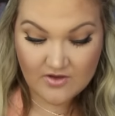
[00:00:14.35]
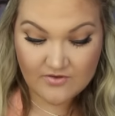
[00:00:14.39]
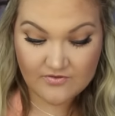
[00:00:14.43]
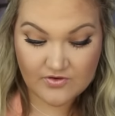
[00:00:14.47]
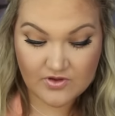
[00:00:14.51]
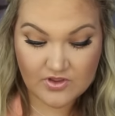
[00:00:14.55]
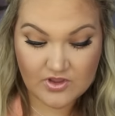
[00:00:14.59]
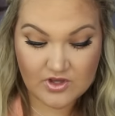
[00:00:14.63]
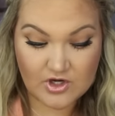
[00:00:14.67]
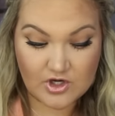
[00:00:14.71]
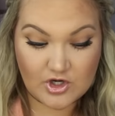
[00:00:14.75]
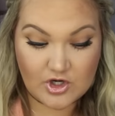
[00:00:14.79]

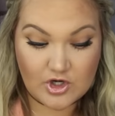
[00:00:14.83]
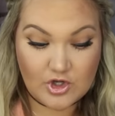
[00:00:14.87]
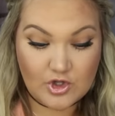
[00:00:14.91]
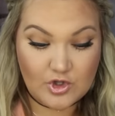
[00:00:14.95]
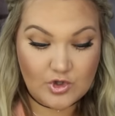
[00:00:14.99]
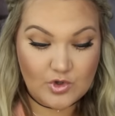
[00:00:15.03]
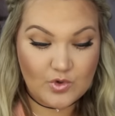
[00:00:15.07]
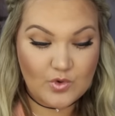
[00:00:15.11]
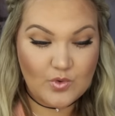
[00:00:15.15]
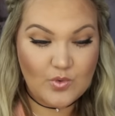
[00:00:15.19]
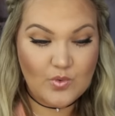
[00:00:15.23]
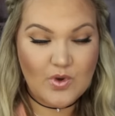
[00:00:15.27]
for the
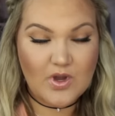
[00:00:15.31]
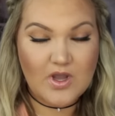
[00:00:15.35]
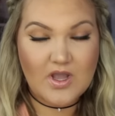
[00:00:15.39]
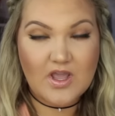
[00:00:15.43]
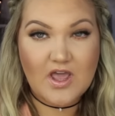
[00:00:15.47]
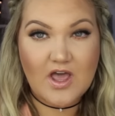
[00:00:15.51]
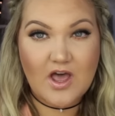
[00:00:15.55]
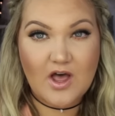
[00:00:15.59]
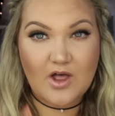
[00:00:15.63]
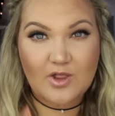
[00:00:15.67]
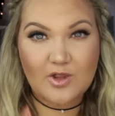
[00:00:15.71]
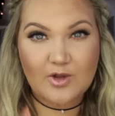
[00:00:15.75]
new
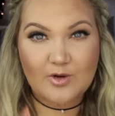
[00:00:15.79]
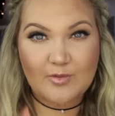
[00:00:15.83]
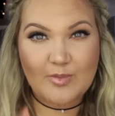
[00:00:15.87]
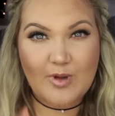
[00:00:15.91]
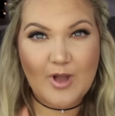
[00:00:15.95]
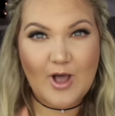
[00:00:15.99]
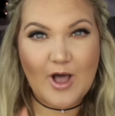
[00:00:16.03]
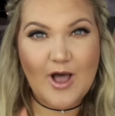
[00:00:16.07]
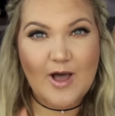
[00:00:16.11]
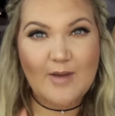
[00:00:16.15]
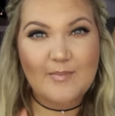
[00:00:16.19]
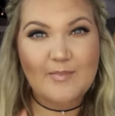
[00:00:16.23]

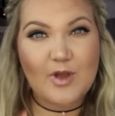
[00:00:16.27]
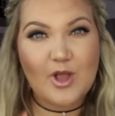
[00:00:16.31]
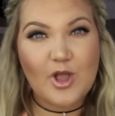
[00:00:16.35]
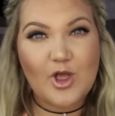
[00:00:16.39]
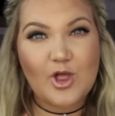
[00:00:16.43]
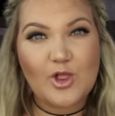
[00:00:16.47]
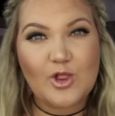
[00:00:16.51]
ColourPop